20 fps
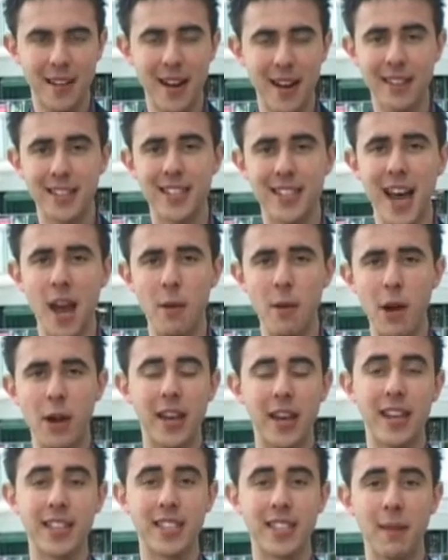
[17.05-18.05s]
Now today we're
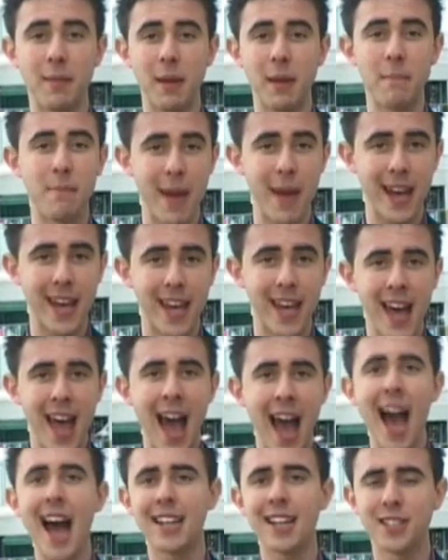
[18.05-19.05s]
looking at something big,
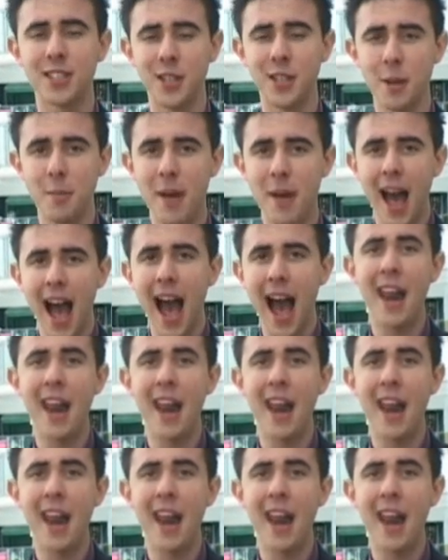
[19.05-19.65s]
handsome